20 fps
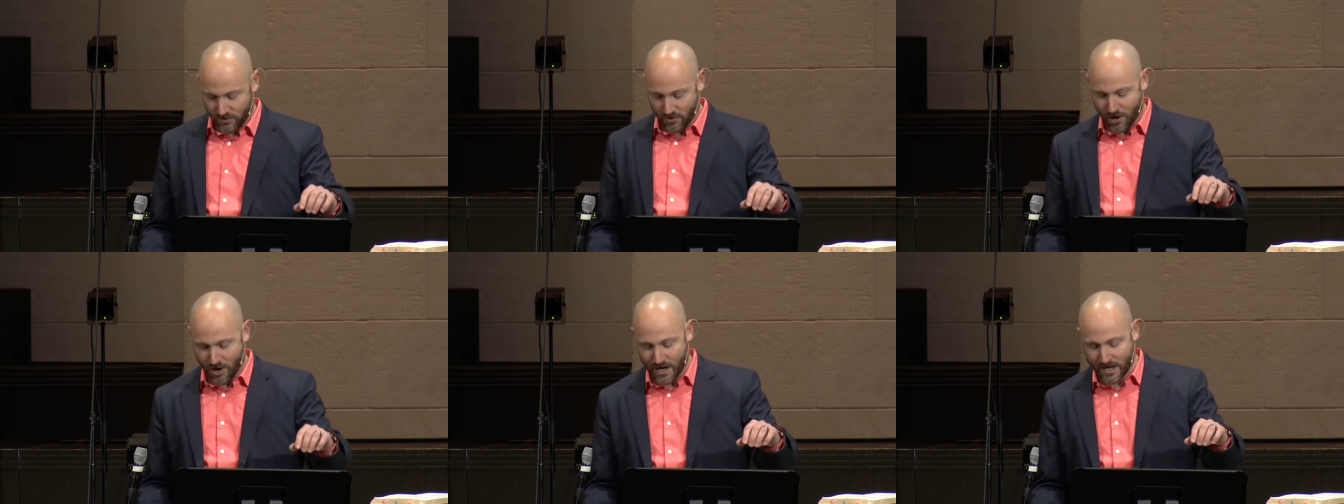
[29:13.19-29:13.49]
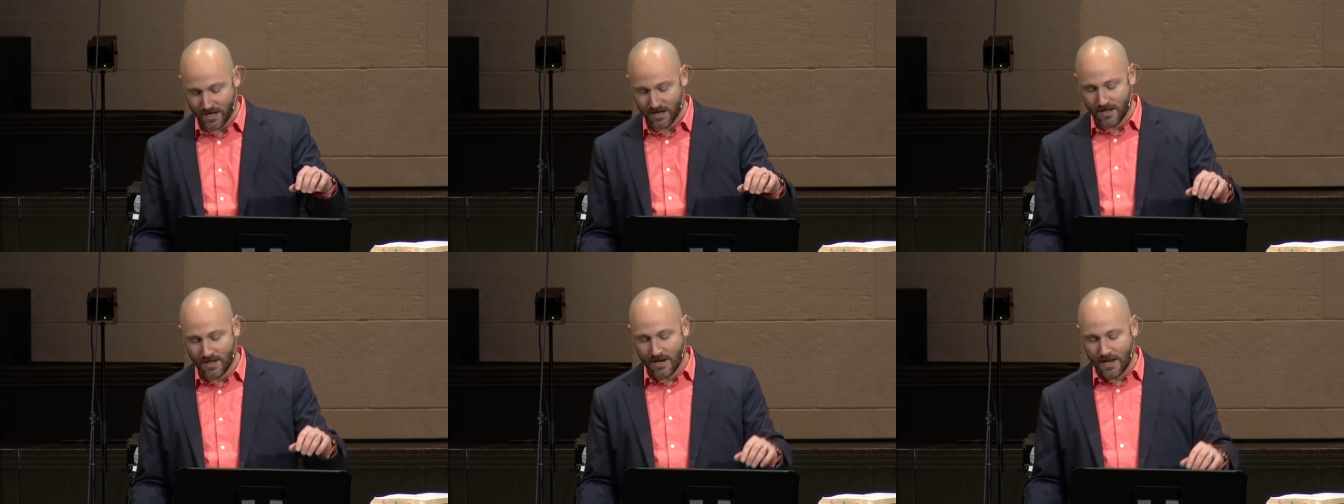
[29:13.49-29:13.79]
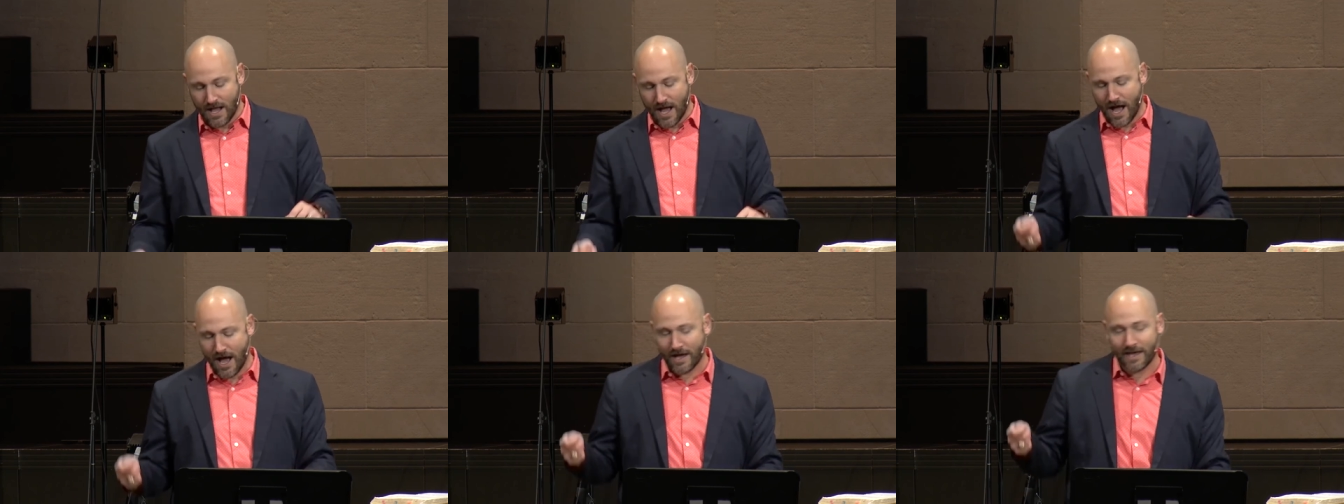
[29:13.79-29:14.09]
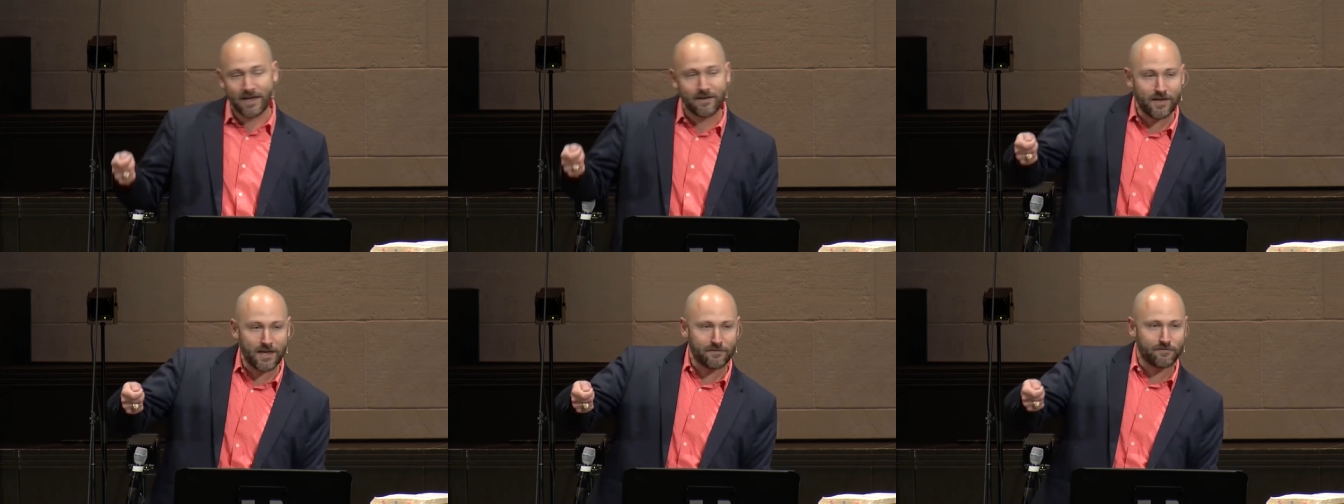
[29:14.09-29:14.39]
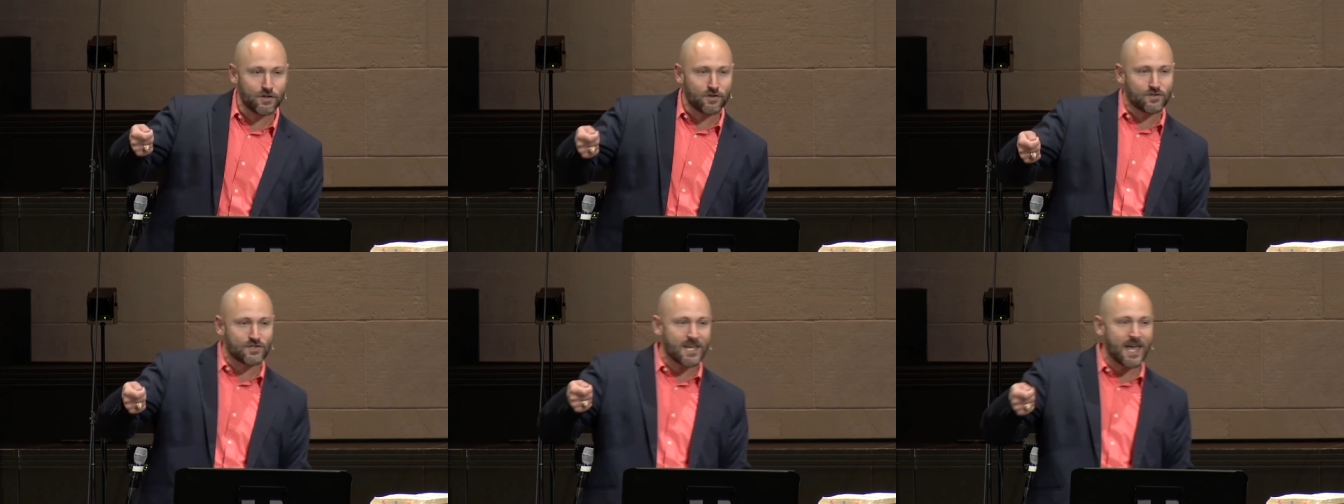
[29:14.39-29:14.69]
All right. Uh, if
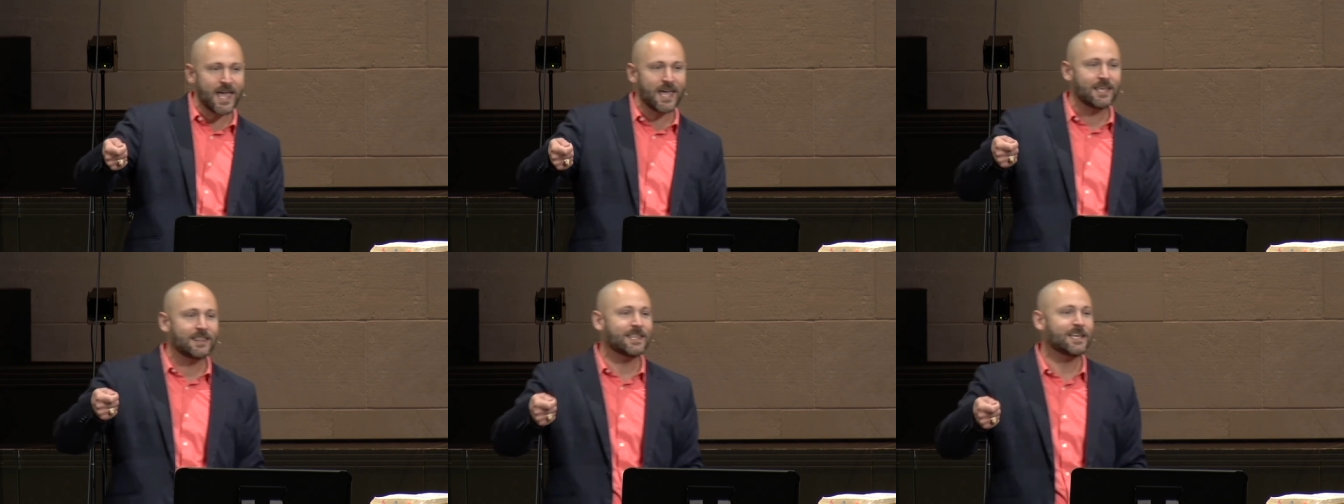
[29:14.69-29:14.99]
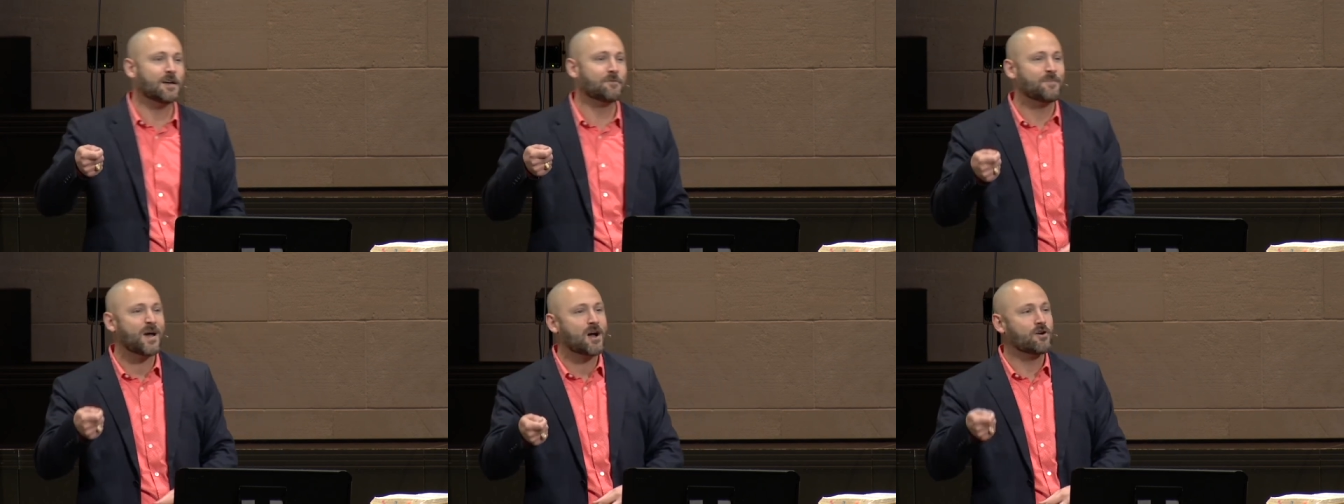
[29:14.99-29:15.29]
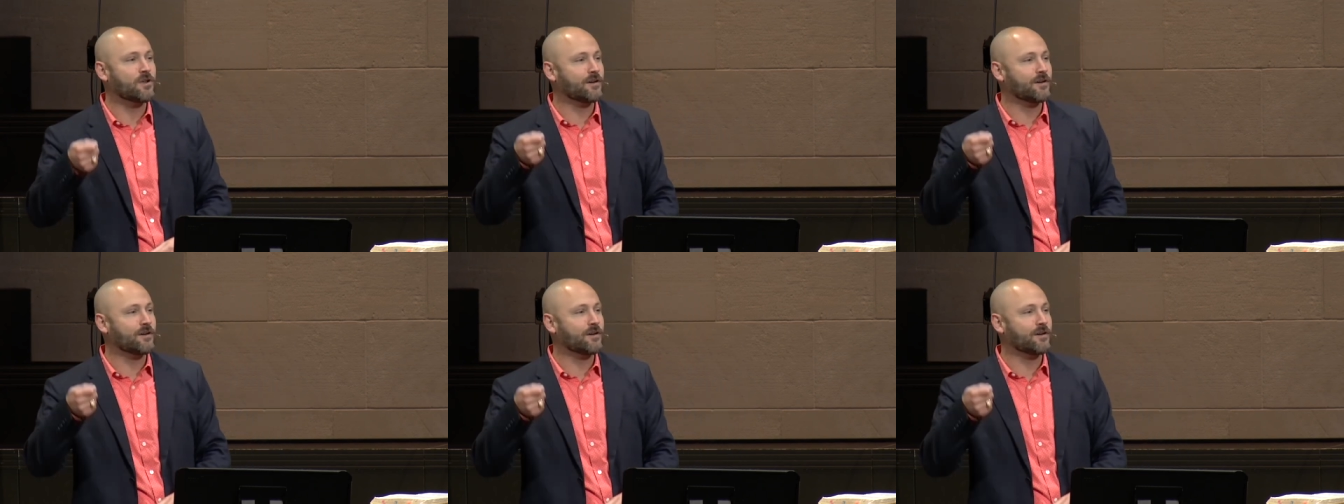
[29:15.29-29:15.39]
you take the amount